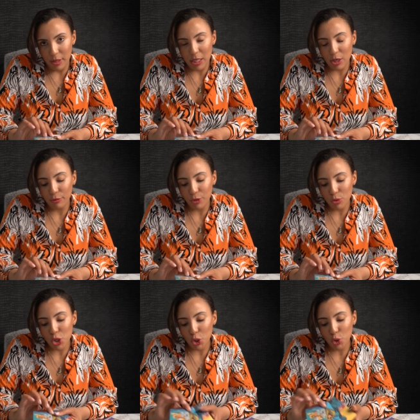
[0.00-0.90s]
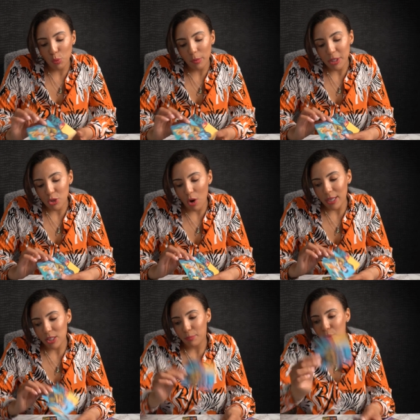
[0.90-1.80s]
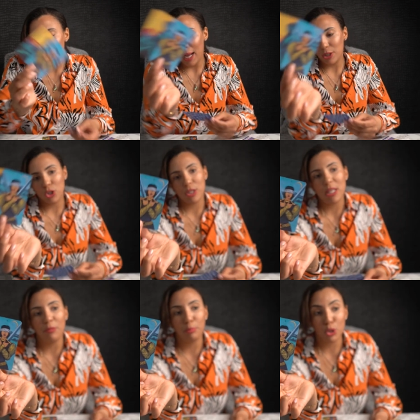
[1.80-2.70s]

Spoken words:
In the near future, you will be trying to protect yourself,